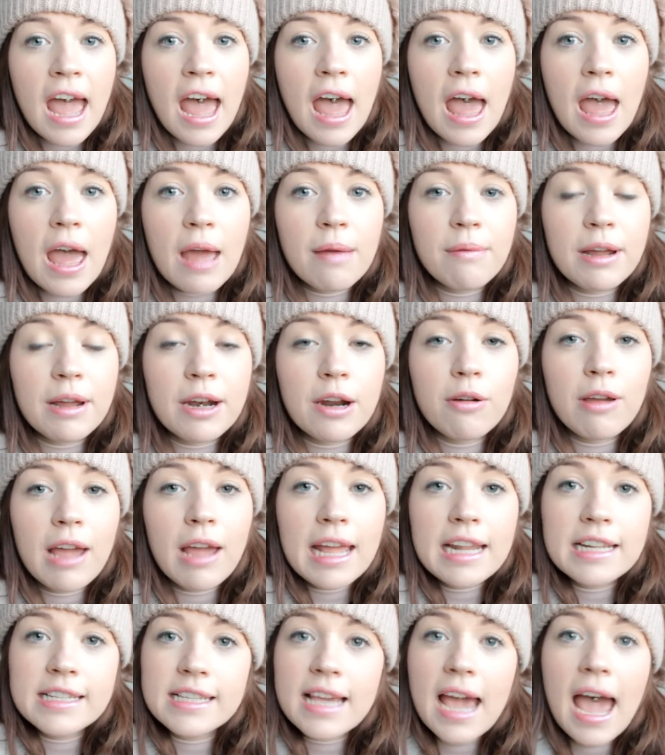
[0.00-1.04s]
and I'll
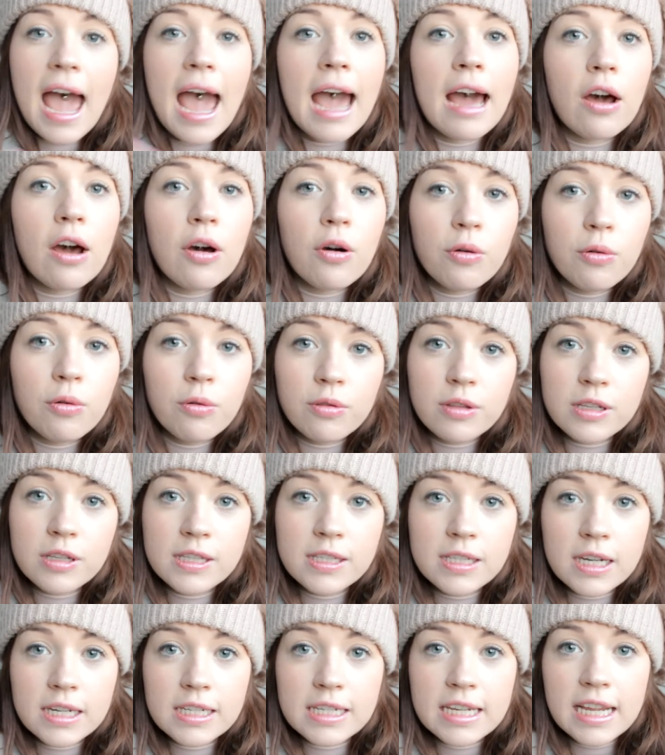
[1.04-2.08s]
get into how the
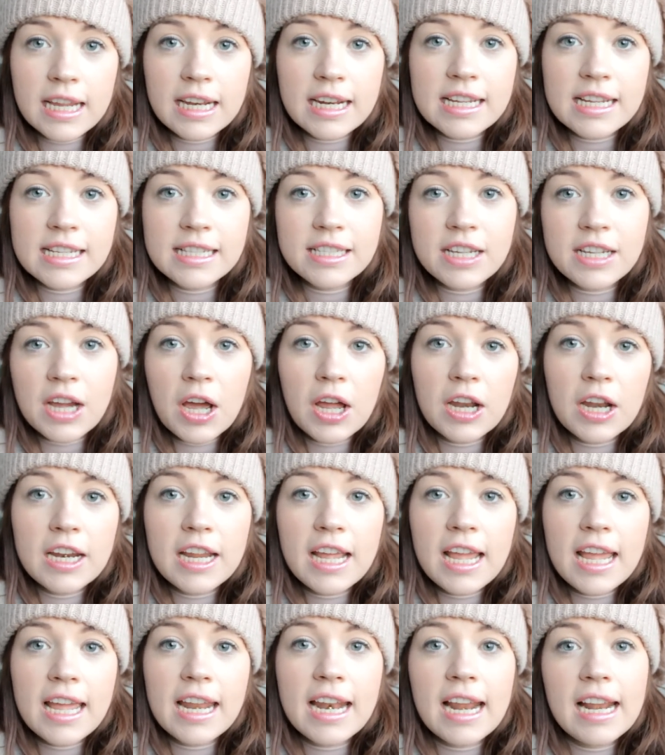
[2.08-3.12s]
studying is done
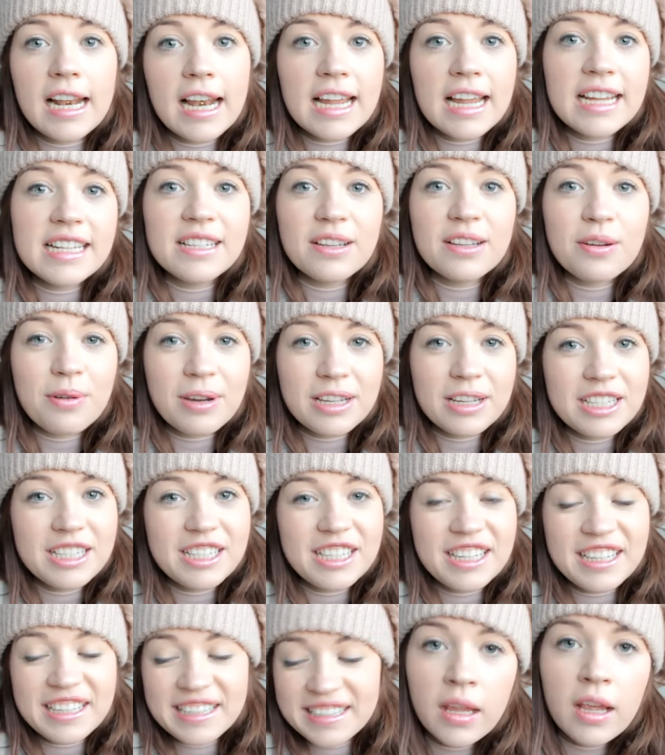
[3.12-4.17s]
in a later
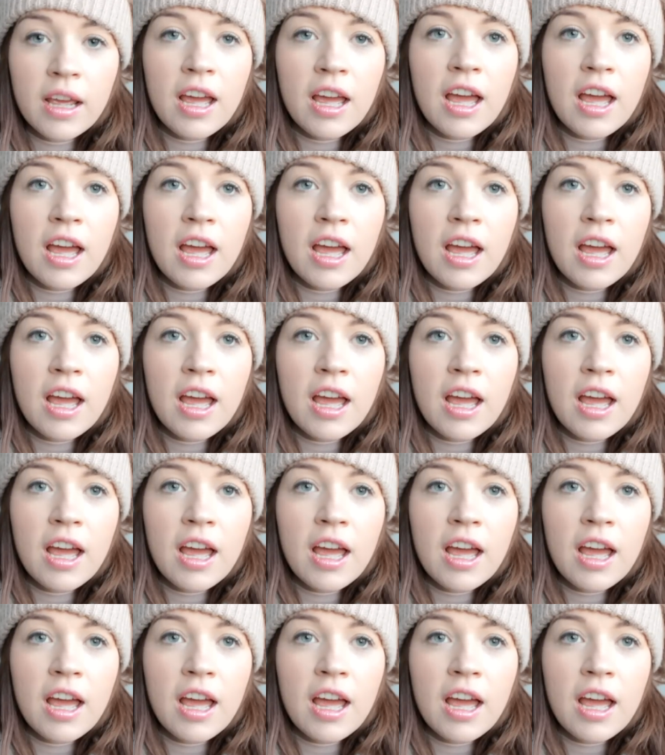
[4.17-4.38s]
question.